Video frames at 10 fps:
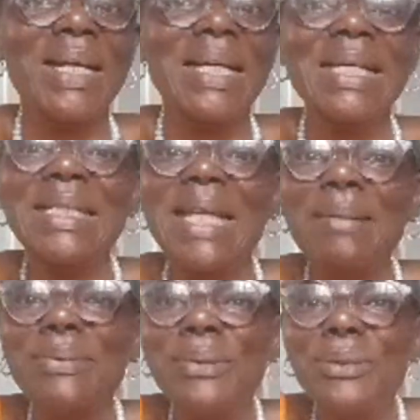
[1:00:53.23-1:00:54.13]
It
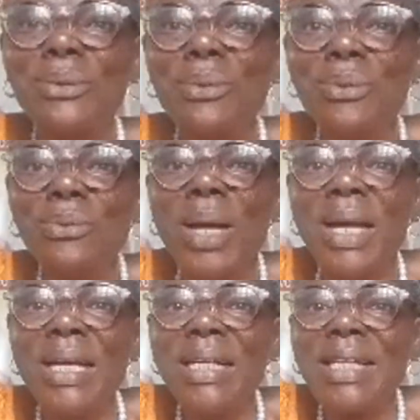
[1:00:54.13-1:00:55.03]
helps you to lose
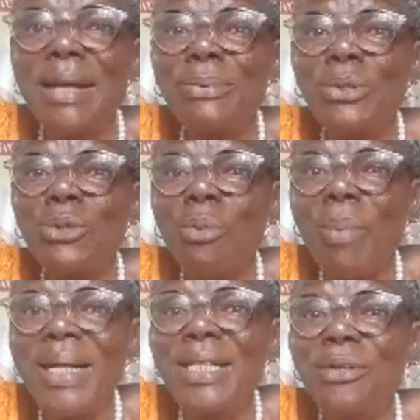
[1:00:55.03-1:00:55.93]
weight. It helps you to
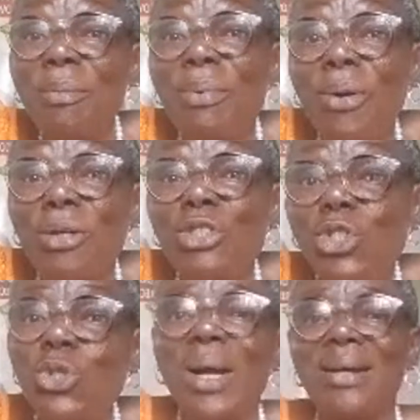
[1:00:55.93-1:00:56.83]
manage your blood sugar.